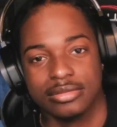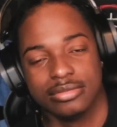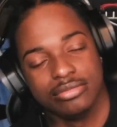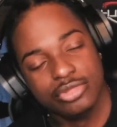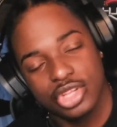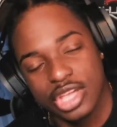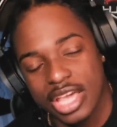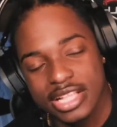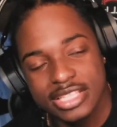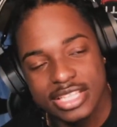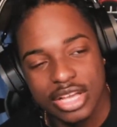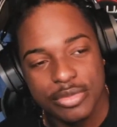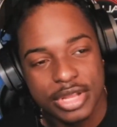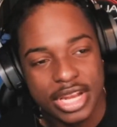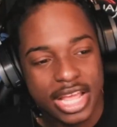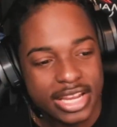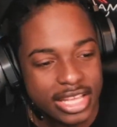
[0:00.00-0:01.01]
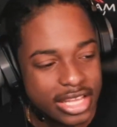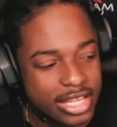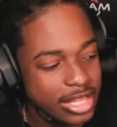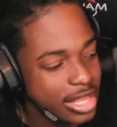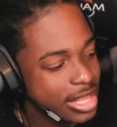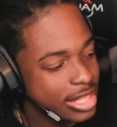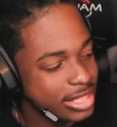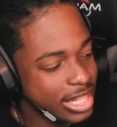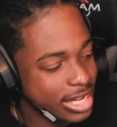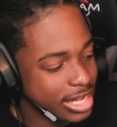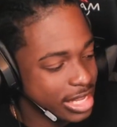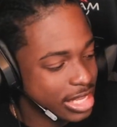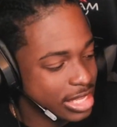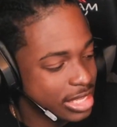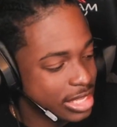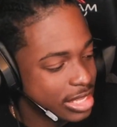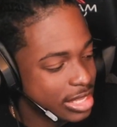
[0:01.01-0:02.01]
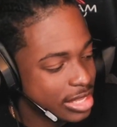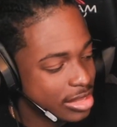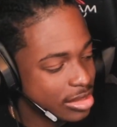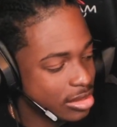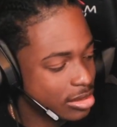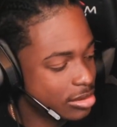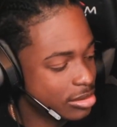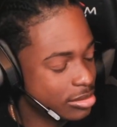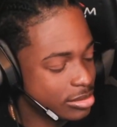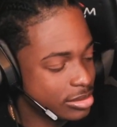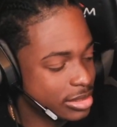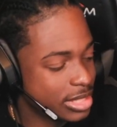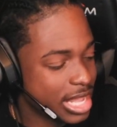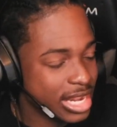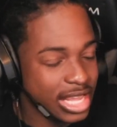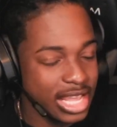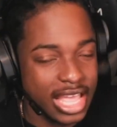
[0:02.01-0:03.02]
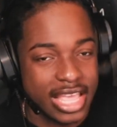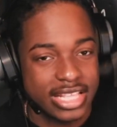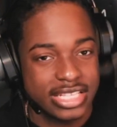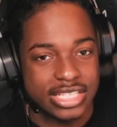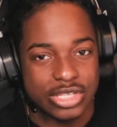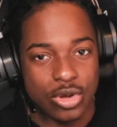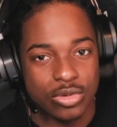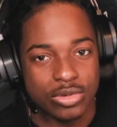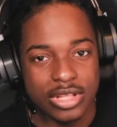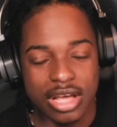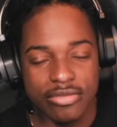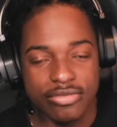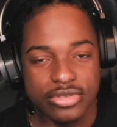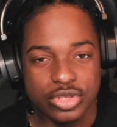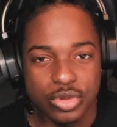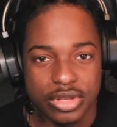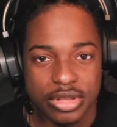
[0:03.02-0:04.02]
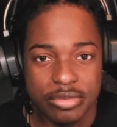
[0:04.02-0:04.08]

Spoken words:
You can't tell me that nigga That nigga ain't sold out for 20